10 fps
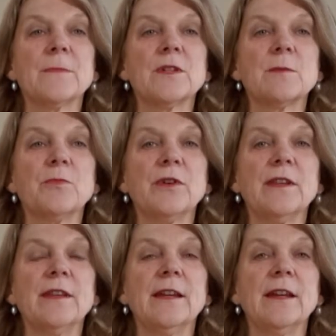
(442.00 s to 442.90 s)
Just
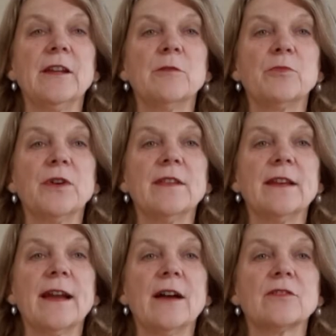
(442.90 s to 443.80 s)
breathing in and
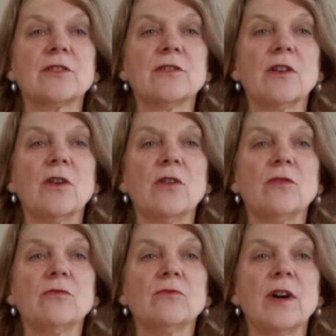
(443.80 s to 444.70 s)
breathing out to the
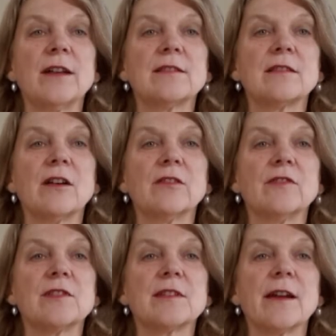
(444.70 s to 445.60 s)
whole right side of
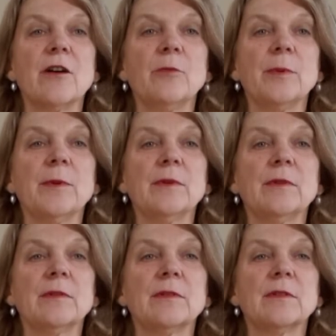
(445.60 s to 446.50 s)
your scalp.
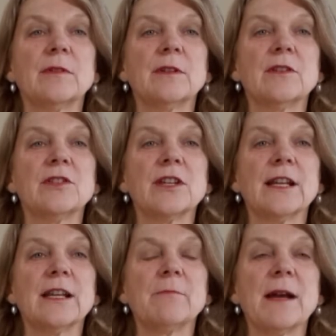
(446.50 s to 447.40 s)

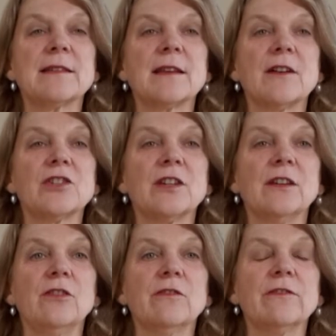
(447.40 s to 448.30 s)
Gently
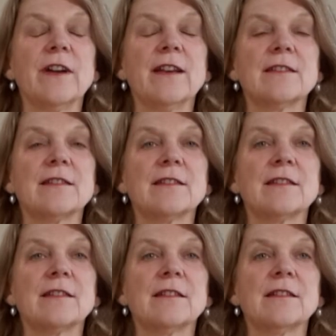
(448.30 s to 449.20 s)
massaging your face
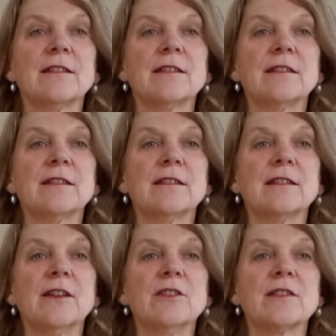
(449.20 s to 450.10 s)

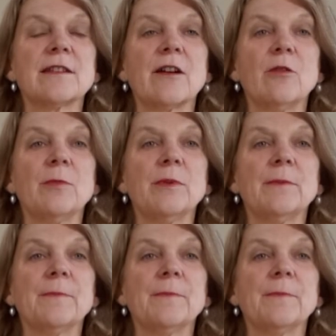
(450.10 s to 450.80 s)
and your scalp